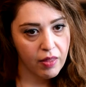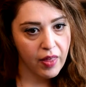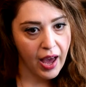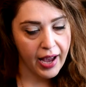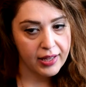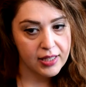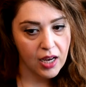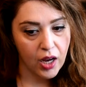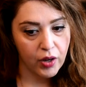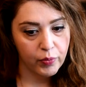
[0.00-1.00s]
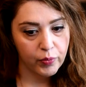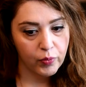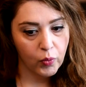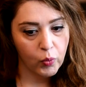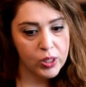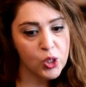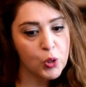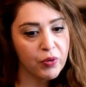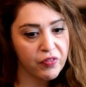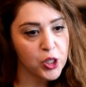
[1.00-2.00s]
that was a
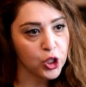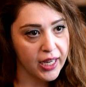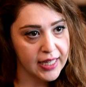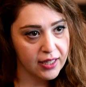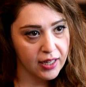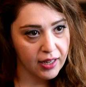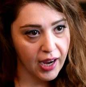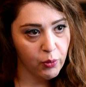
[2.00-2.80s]
superficial identity.